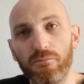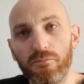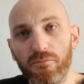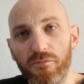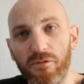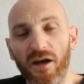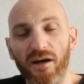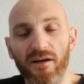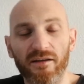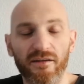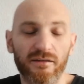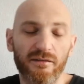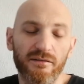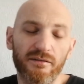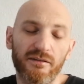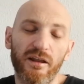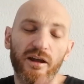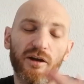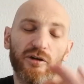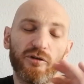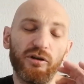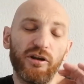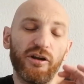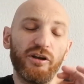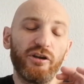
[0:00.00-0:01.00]
yeah, they
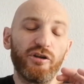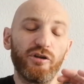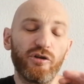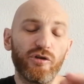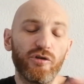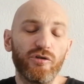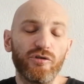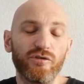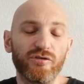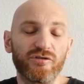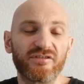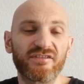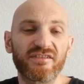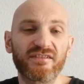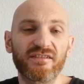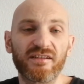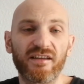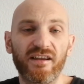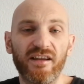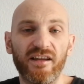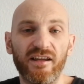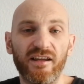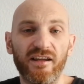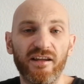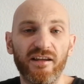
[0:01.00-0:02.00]
only use
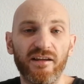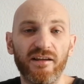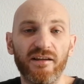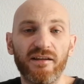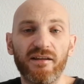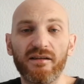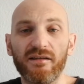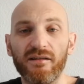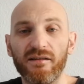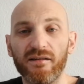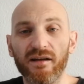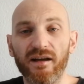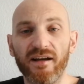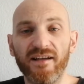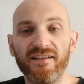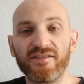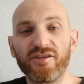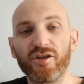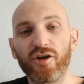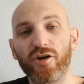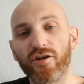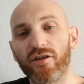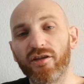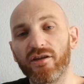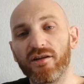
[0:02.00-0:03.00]
the
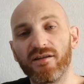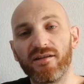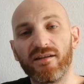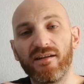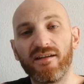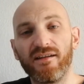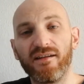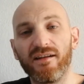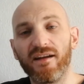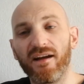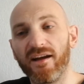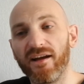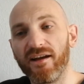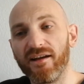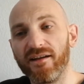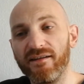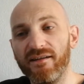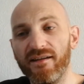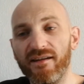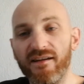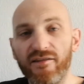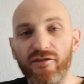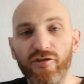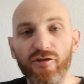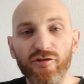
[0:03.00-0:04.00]
HCR13 and
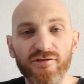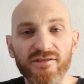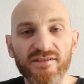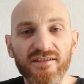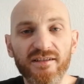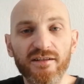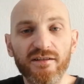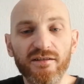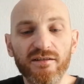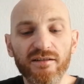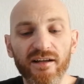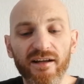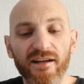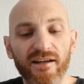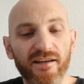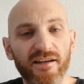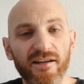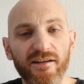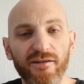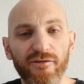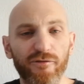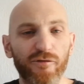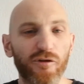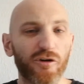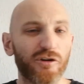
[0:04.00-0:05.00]
D2 steel, and
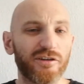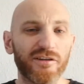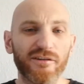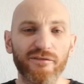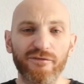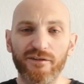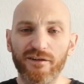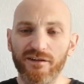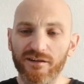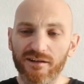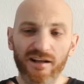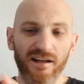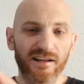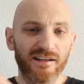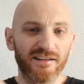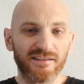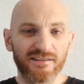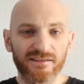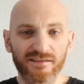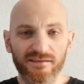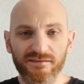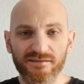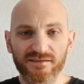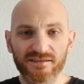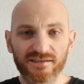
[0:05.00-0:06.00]
then you've got different
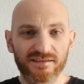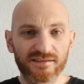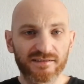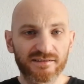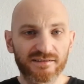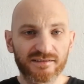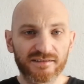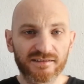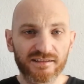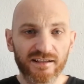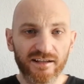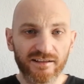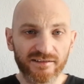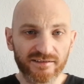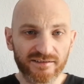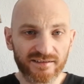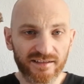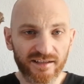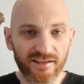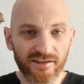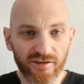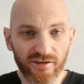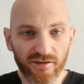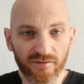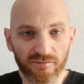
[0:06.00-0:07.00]
color scales
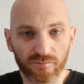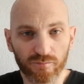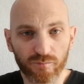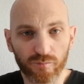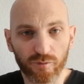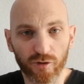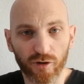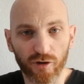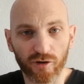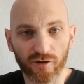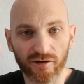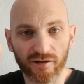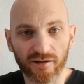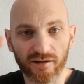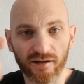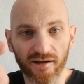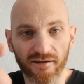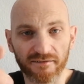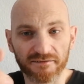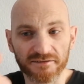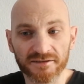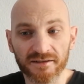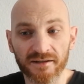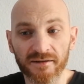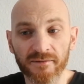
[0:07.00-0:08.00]
that you can put on the
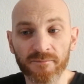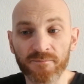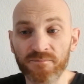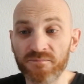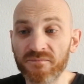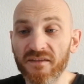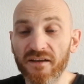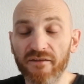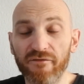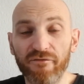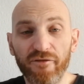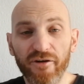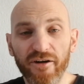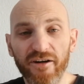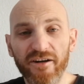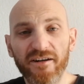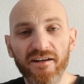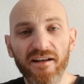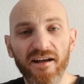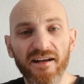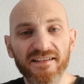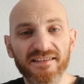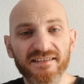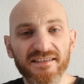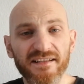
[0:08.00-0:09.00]
knives. Very
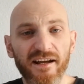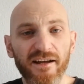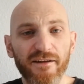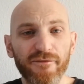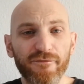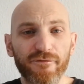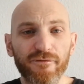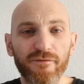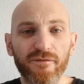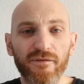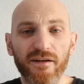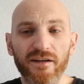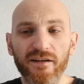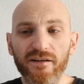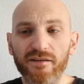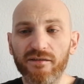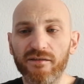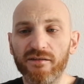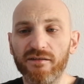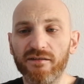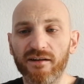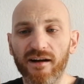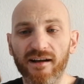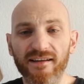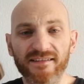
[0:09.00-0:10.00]
nice knife.
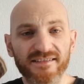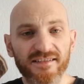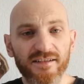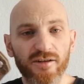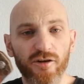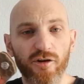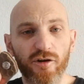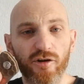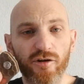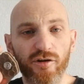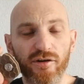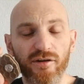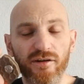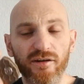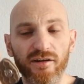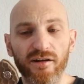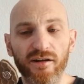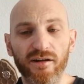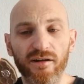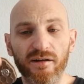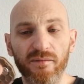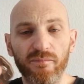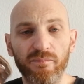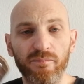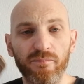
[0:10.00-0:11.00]
It runs on
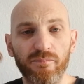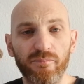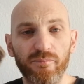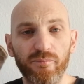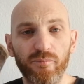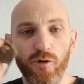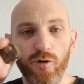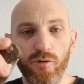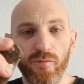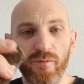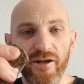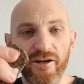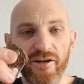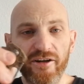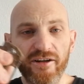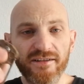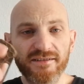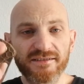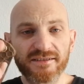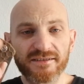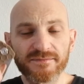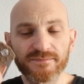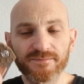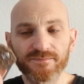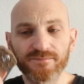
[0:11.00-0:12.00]
ball
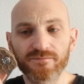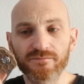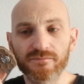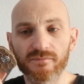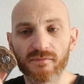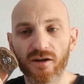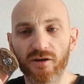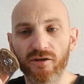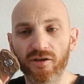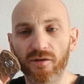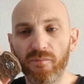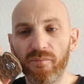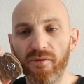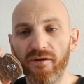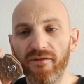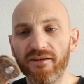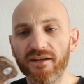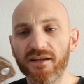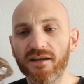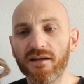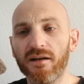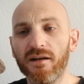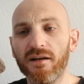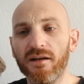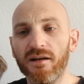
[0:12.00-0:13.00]
bearings on the
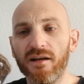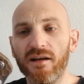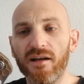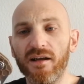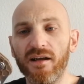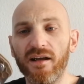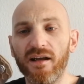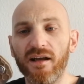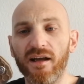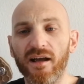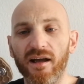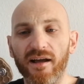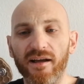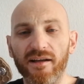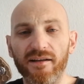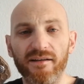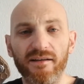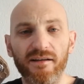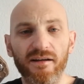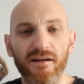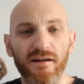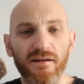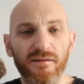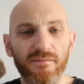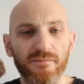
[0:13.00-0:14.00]
pivot,
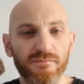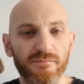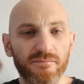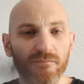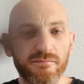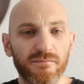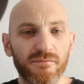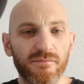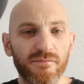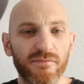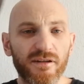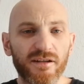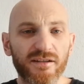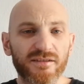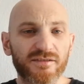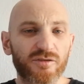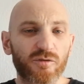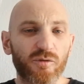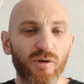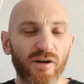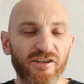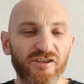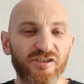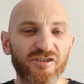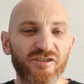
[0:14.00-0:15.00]
and it's
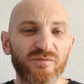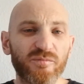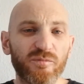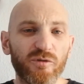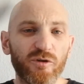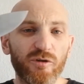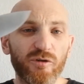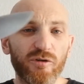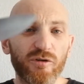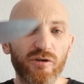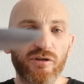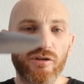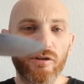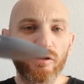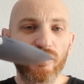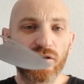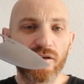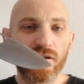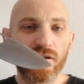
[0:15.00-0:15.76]
quite smooth,